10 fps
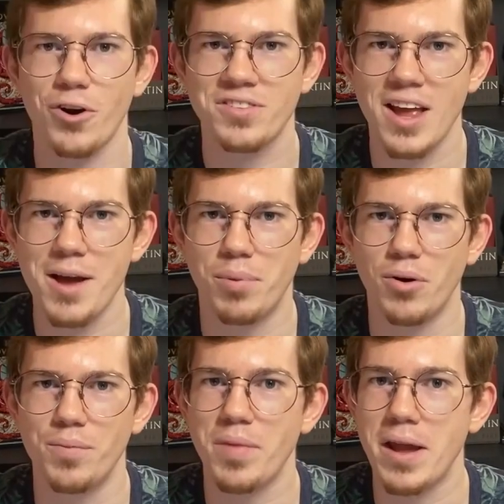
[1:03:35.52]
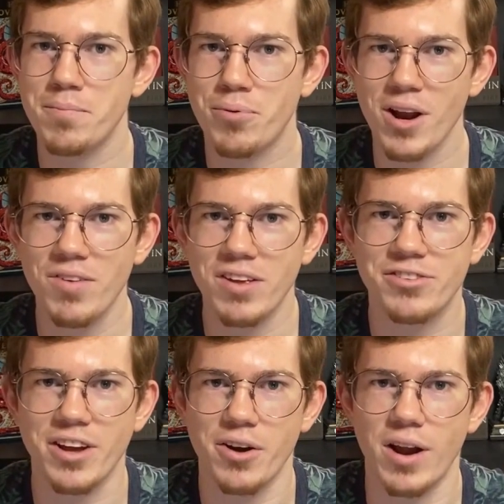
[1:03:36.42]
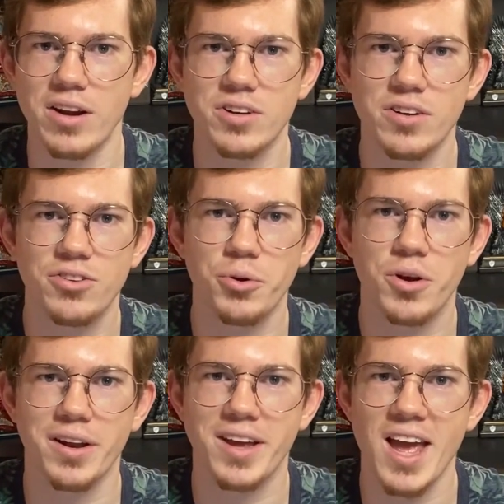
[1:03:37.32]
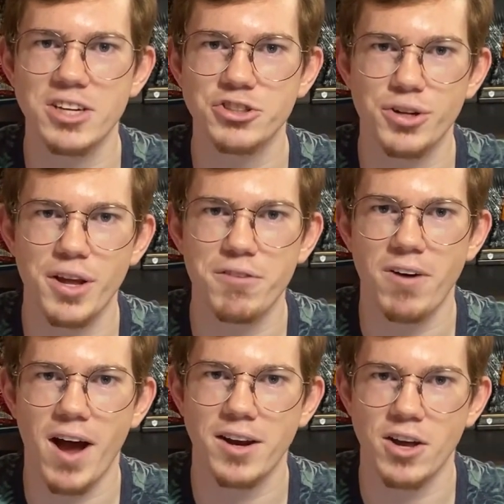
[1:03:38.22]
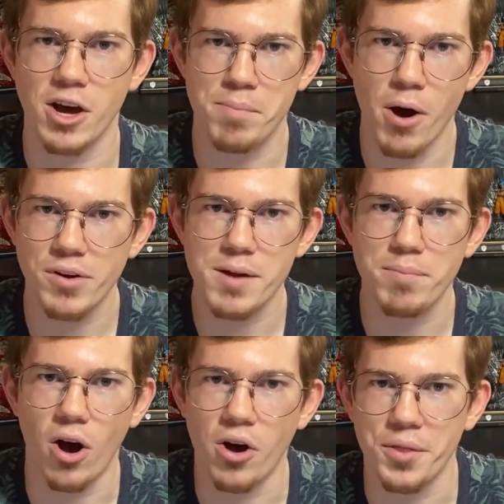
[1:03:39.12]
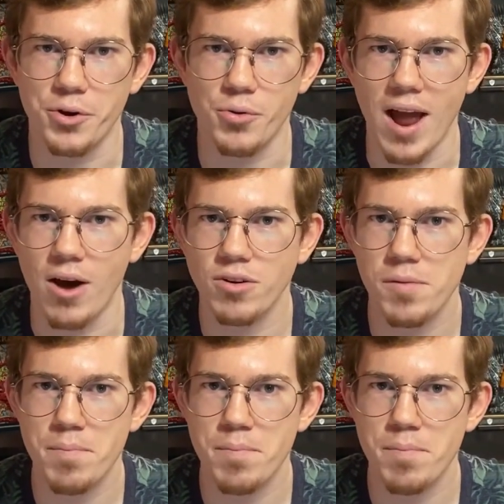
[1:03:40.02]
example, in previous generations, you could occasionally find a Pokeball on the ground,